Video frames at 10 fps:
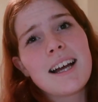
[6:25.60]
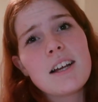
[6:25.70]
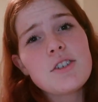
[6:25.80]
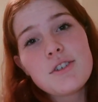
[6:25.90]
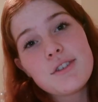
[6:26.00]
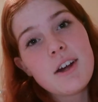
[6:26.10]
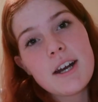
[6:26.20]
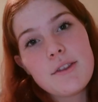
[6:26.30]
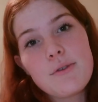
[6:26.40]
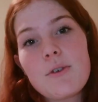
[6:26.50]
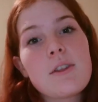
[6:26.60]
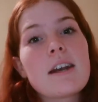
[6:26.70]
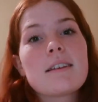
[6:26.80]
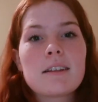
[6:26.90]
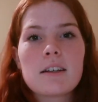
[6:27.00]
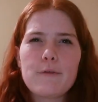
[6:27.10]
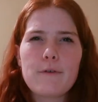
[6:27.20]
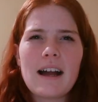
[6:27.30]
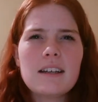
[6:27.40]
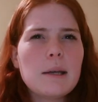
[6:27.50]
I just thought I'd throw that in there.
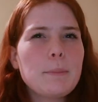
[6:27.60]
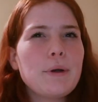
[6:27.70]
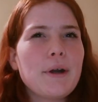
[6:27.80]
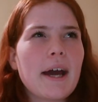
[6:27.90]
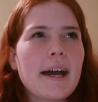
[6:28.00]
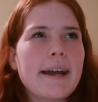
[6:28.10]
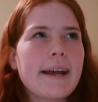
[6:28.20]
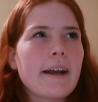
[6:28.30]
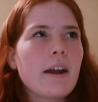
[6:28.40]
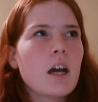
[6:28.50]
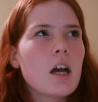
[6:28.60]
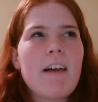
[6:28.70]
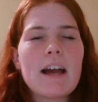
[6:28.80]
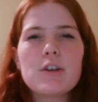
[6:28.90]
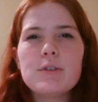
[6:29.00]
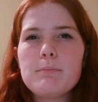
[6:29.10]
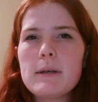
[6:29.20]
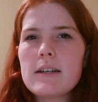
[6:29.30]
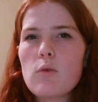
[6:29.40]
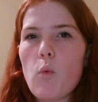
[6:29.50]
Fact number 9, I couldn't
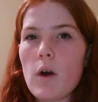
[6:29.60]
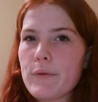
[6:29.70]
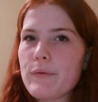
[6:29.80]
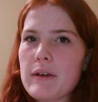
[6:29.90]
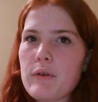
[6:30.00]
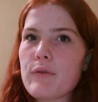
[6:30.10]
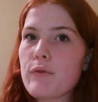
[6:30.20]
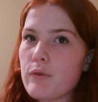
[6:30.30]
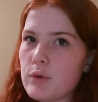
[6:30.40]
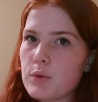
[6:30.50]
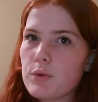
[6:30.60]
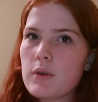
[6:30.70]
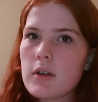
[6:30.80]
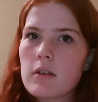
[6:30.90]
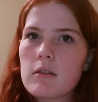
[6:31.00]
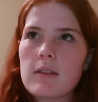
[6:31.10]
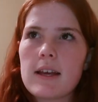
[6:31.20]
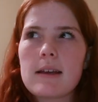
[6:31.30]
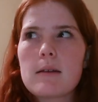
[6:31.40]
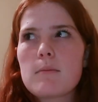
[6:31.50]
pick one favorite food.
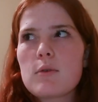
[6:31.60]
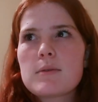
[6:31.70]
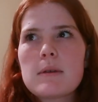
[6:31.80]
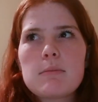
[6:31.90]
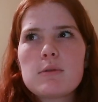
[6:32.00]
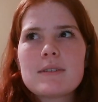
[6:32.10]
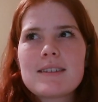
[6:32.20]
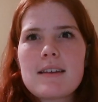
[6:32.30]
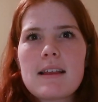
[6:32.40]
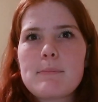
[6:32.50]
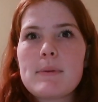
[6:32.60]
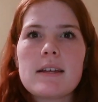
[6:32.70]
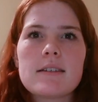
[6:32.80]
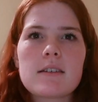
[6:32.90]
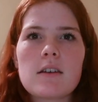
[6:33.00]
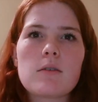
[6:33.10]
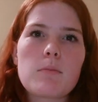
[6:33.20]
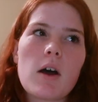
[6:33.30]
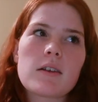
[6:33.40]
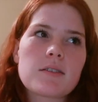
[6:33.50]
Like most people would say like pizza or
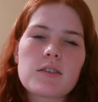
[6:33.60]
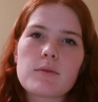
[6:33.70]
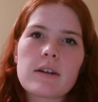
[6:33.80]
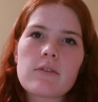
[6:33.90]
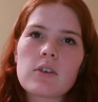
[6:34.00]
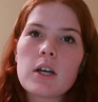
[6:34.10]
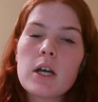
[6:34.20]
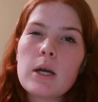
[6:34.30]
pasta or whatever,